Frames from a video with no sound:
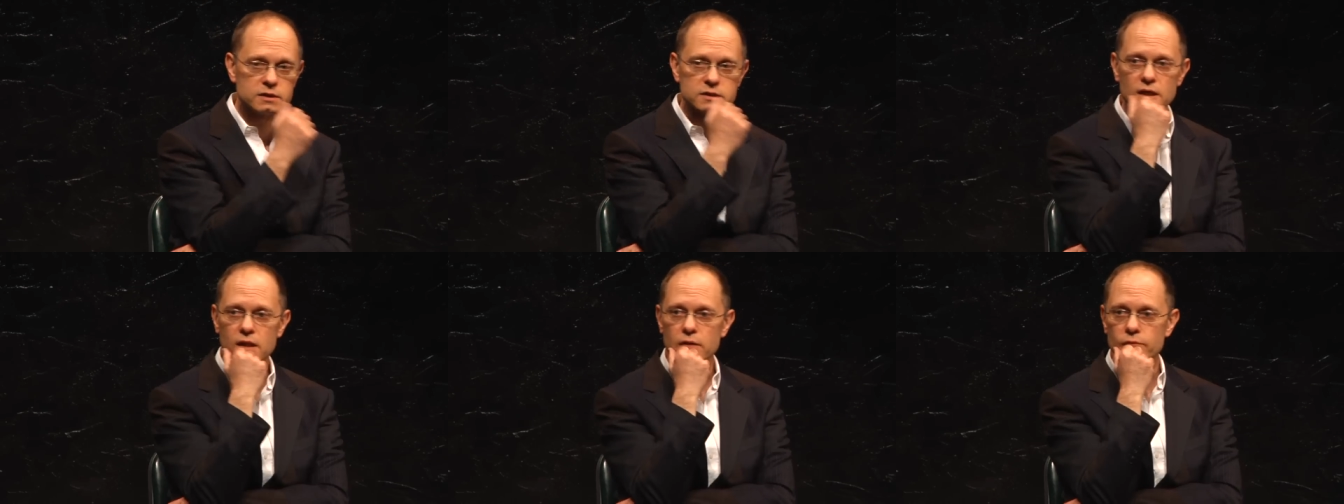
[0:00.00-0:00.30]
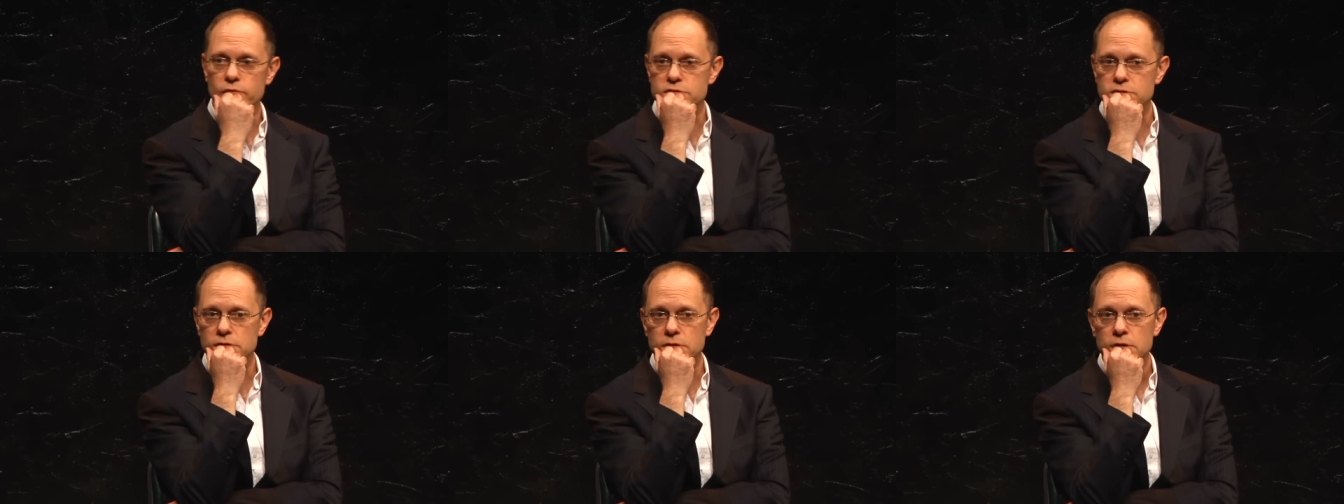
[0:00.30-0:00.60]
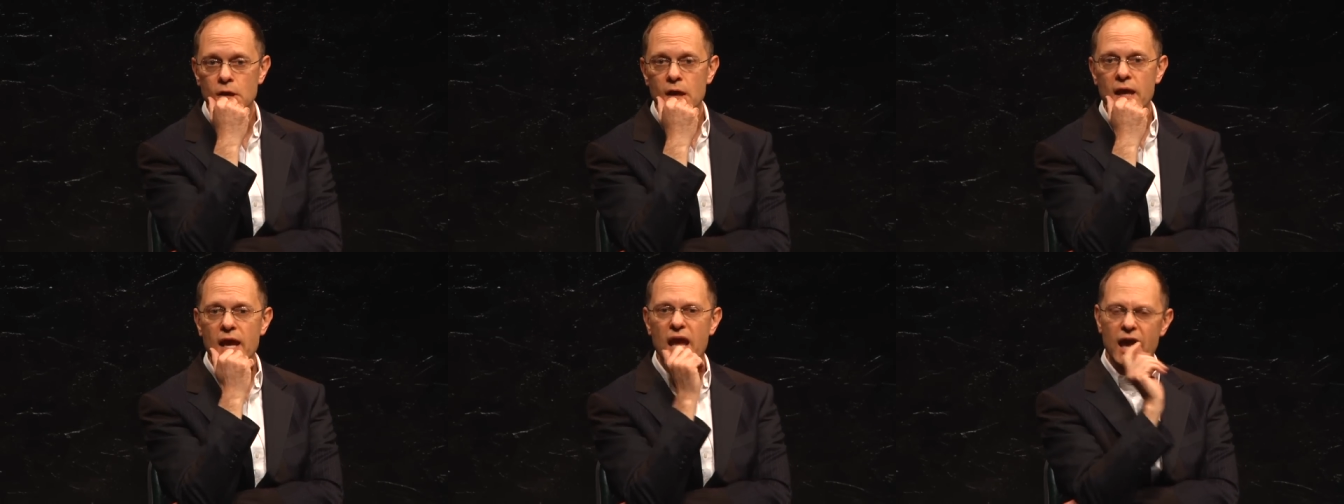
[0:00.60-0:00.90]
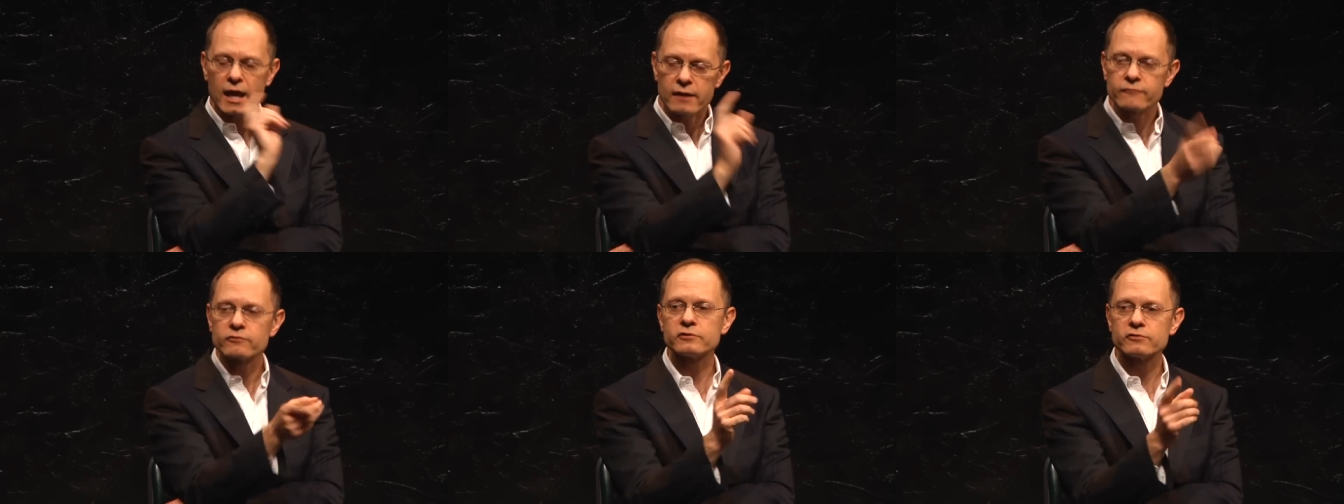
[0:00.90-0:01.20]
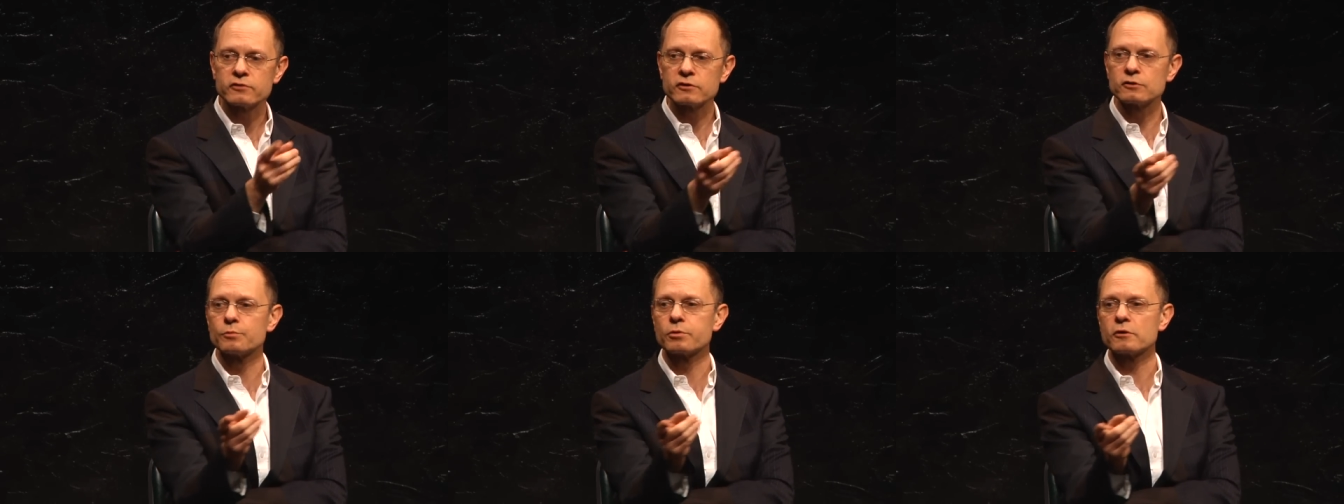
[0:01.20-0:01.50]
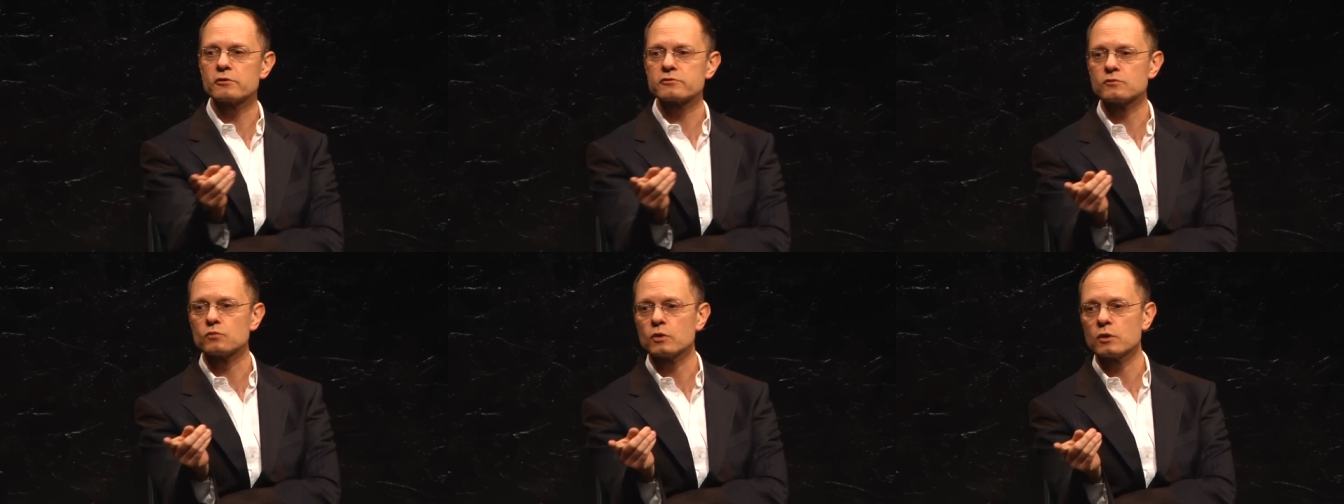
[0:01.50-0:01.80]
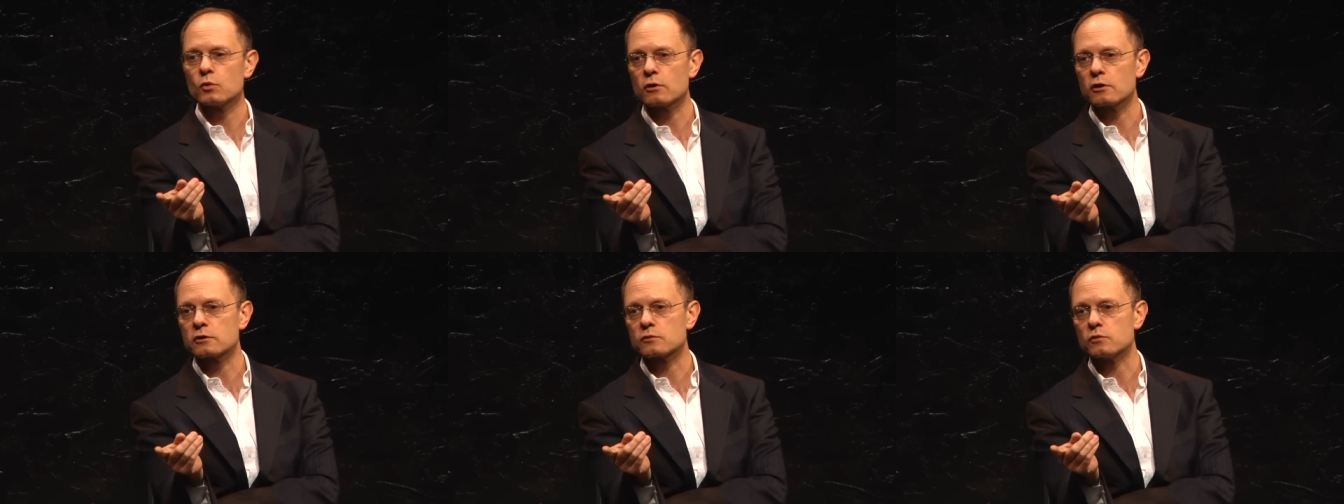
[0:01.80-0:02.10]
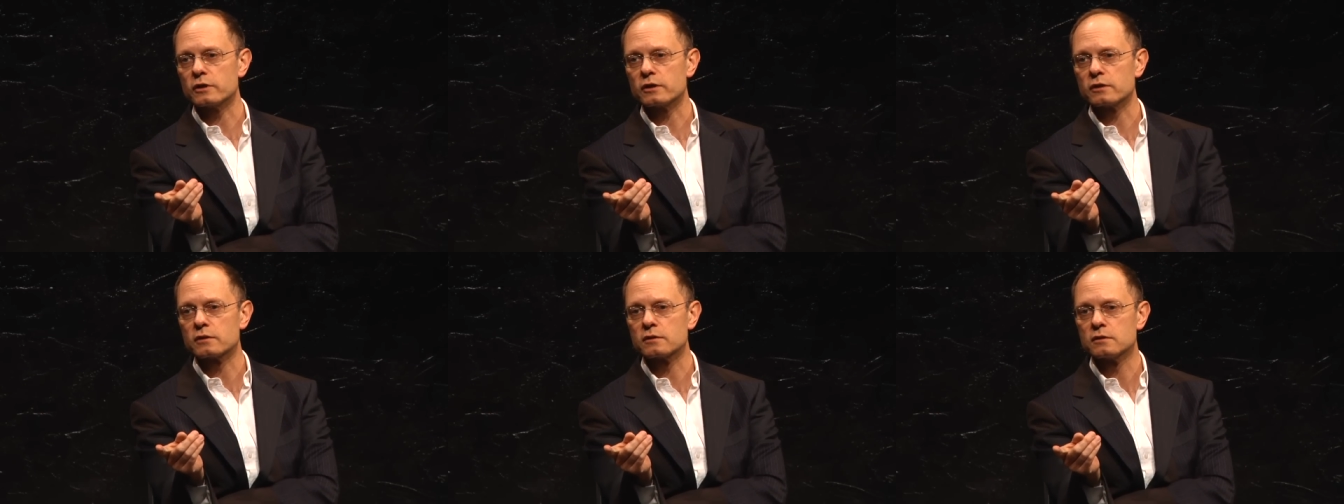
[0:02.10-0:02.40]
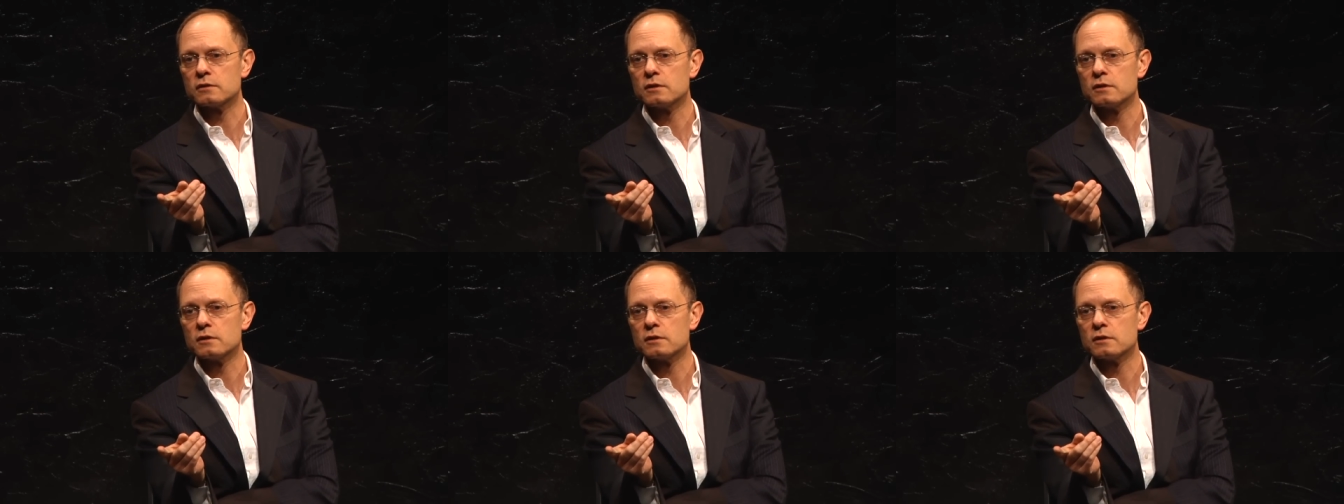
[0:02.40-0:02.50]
television, every single person we worked with,